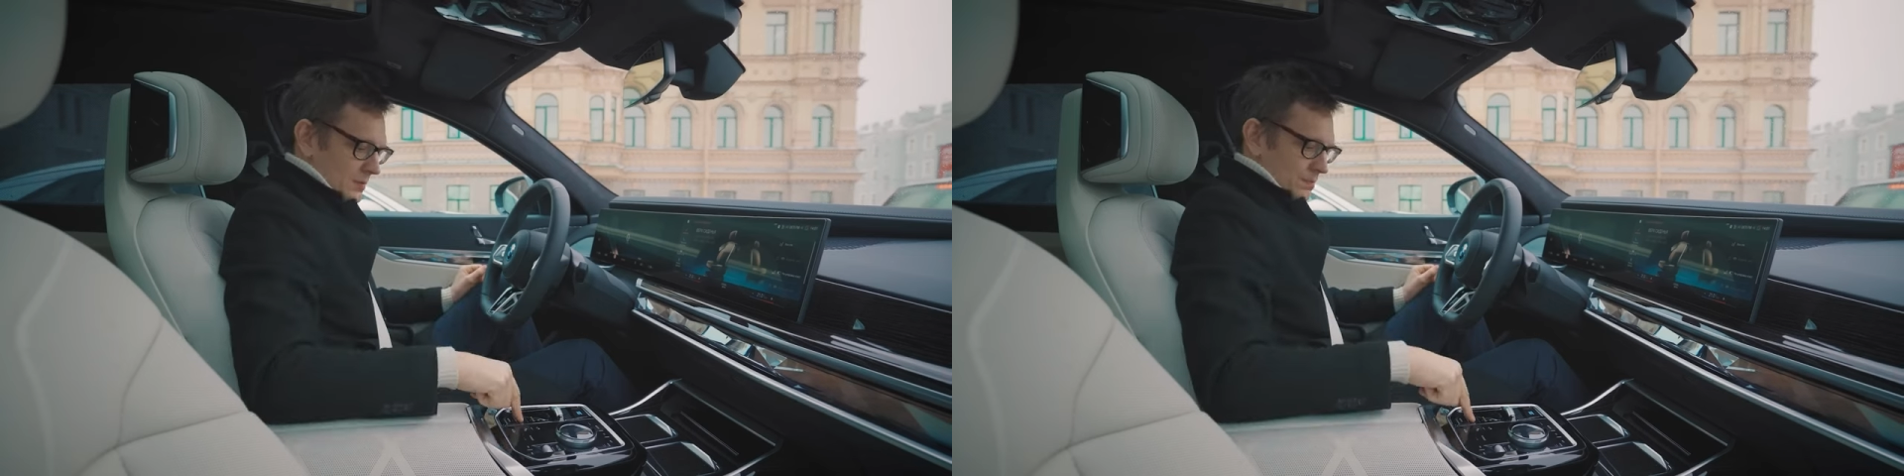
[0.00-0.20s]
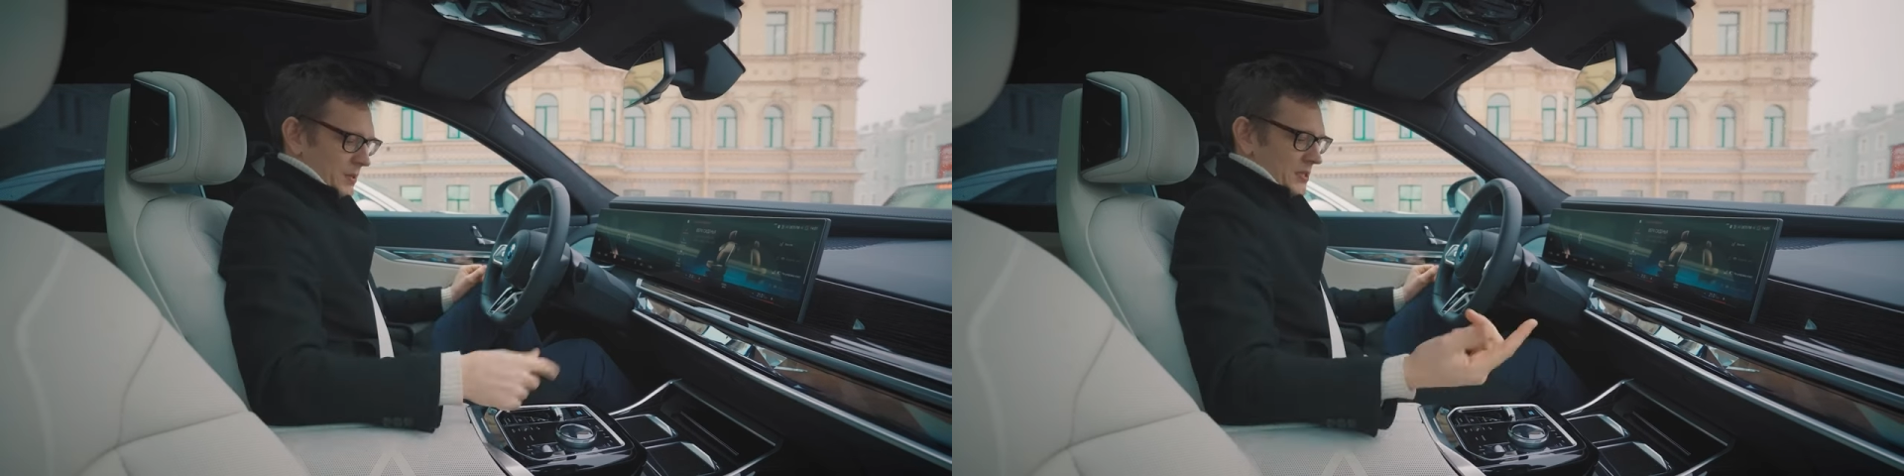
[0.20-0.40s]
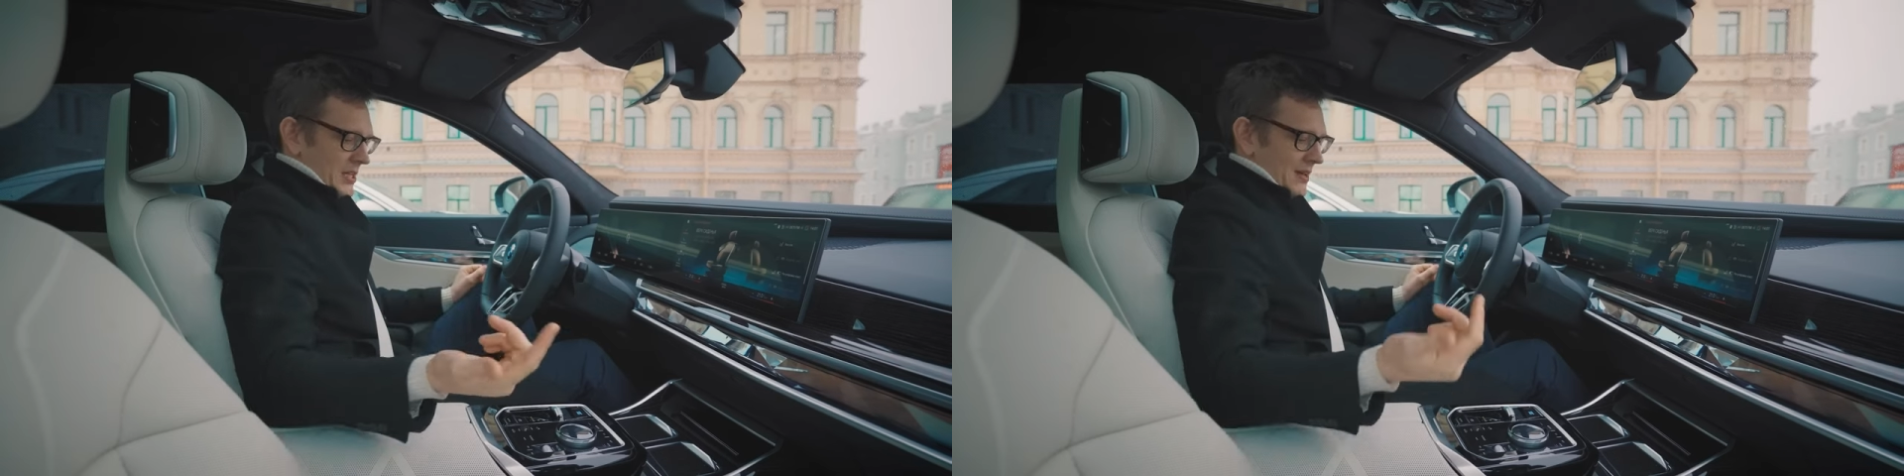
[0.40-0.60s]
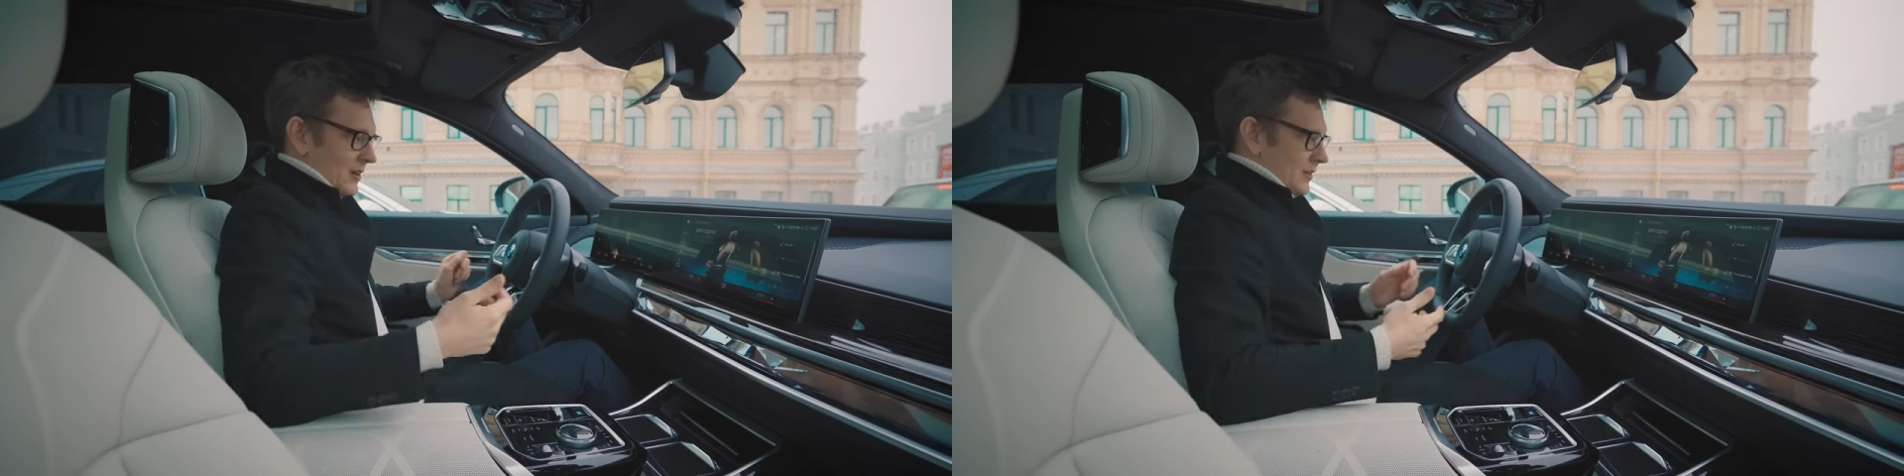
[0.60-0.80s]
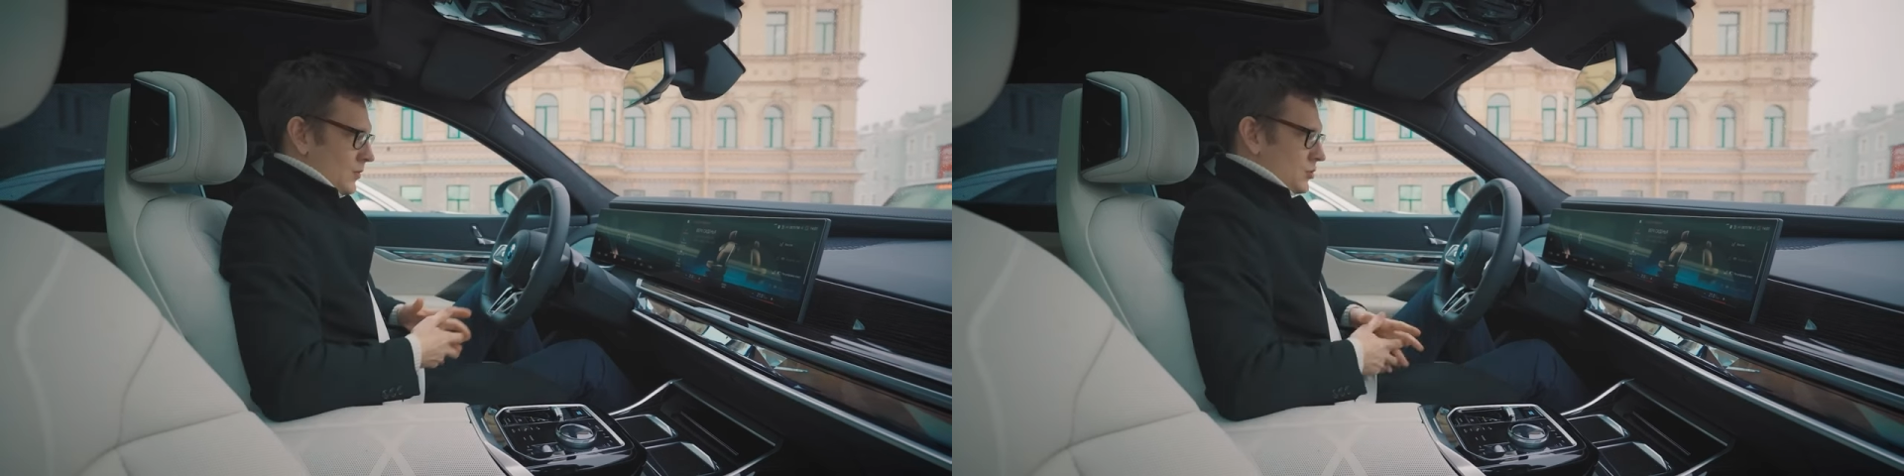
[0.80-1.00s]
You just
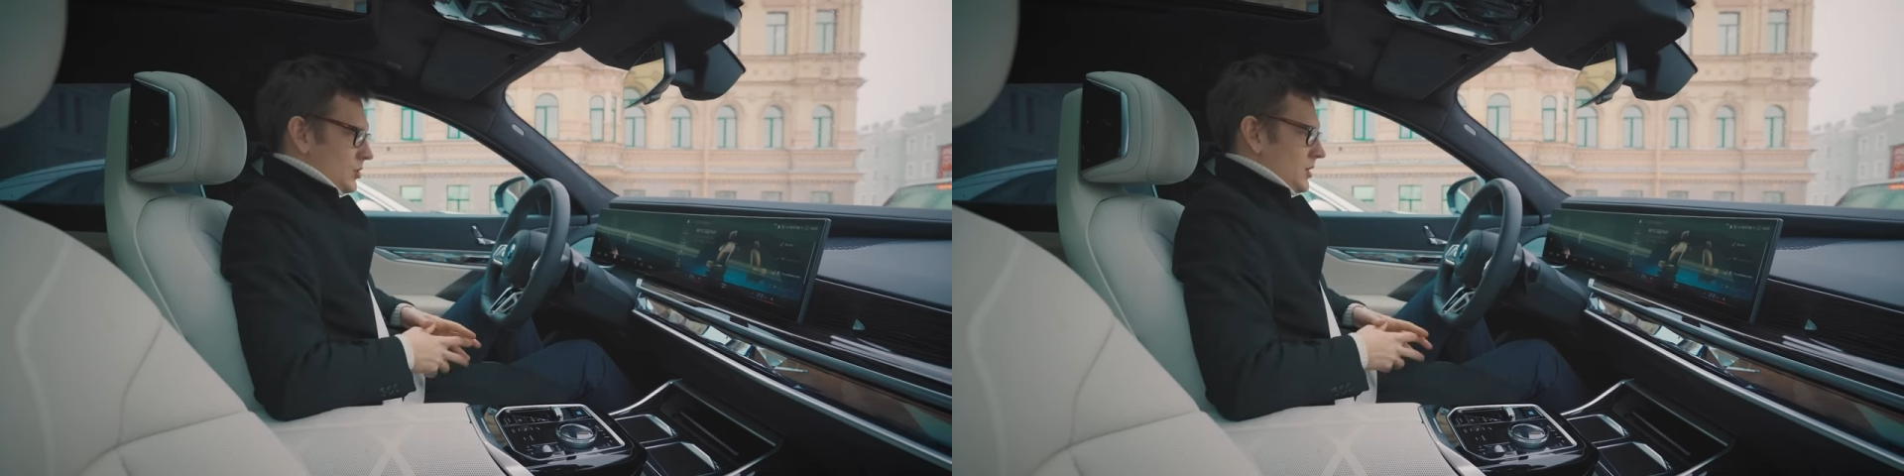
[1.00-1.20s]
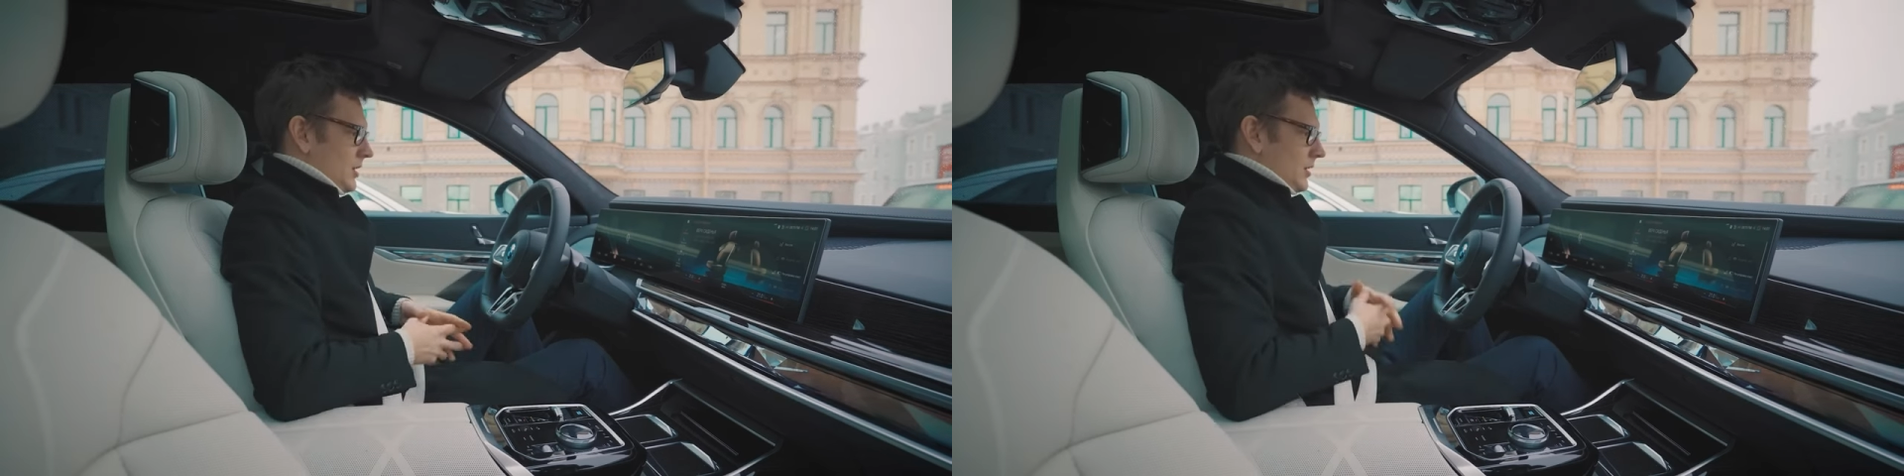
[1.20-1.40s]
stop, put on the